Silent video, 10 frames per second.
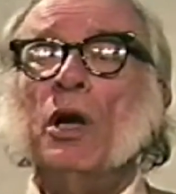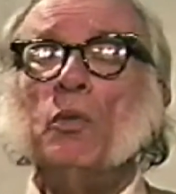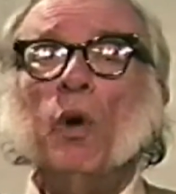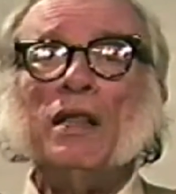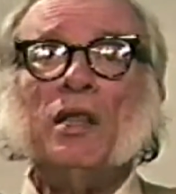
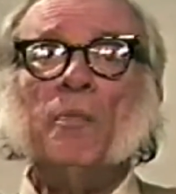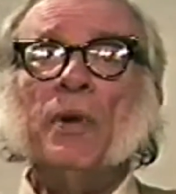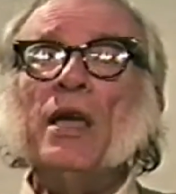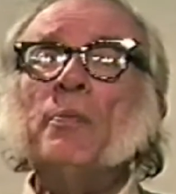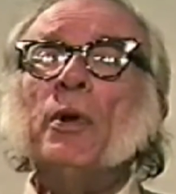but what the
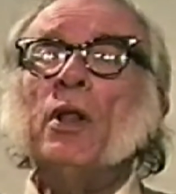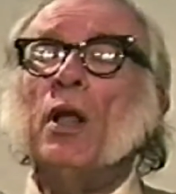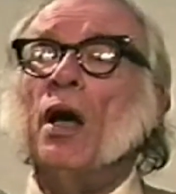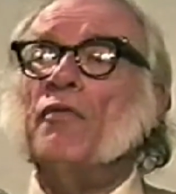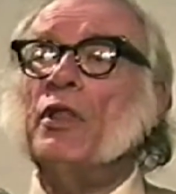
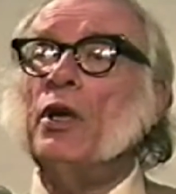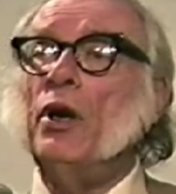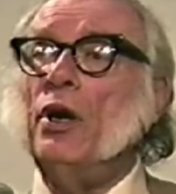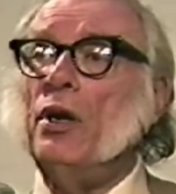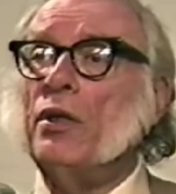people of
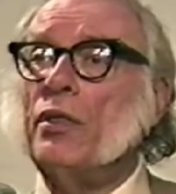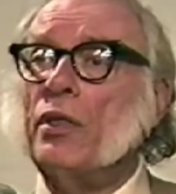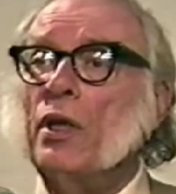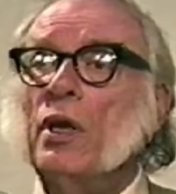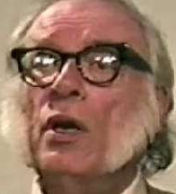the
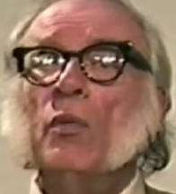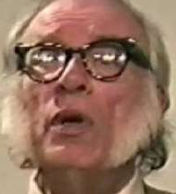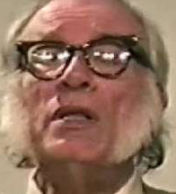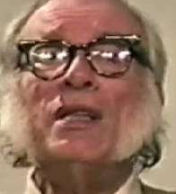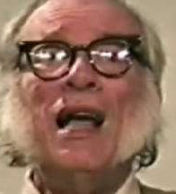earth
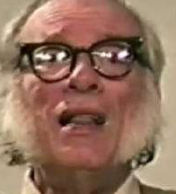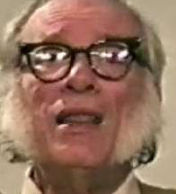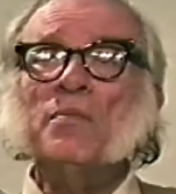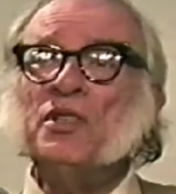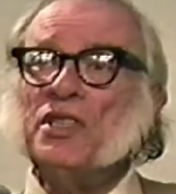will tell
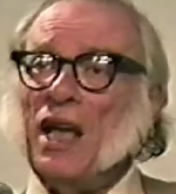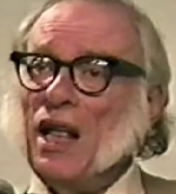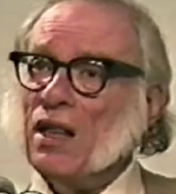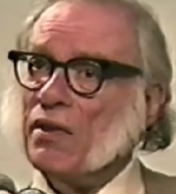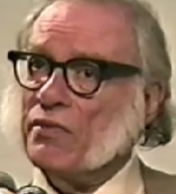
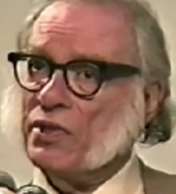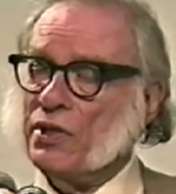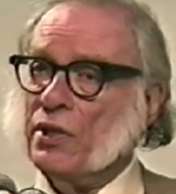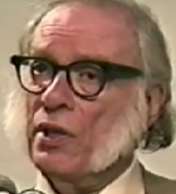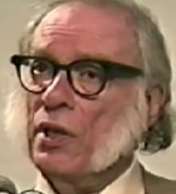
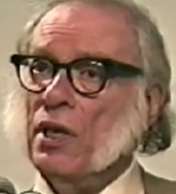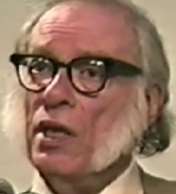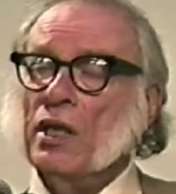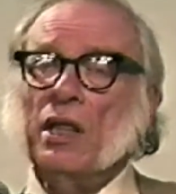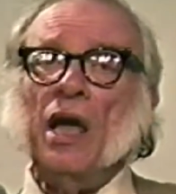themselves
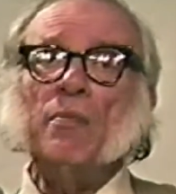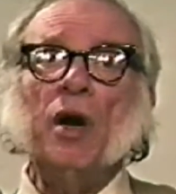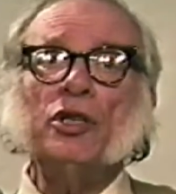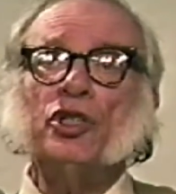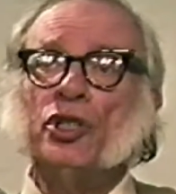they
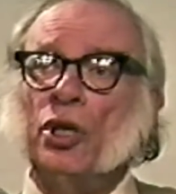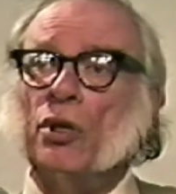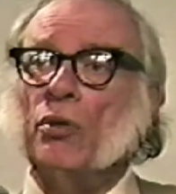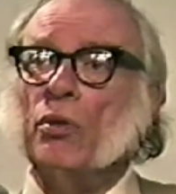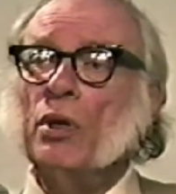must
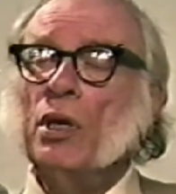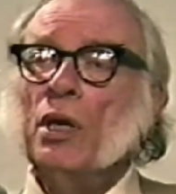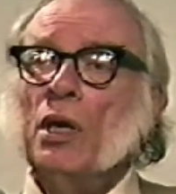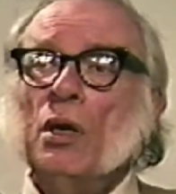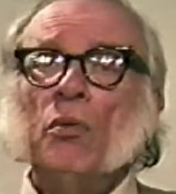do.
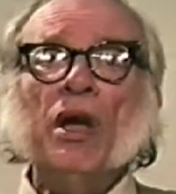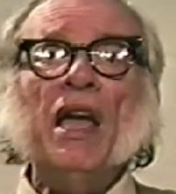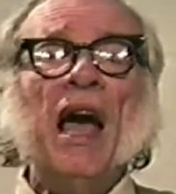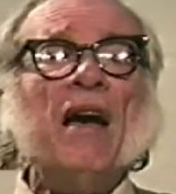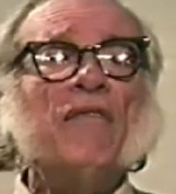
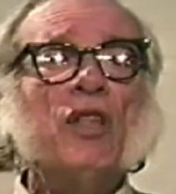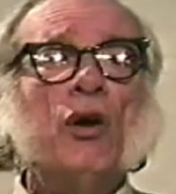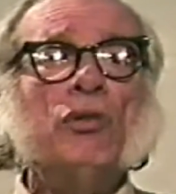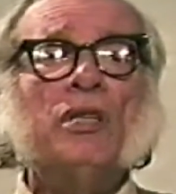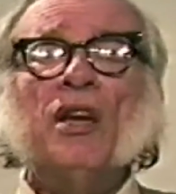We have no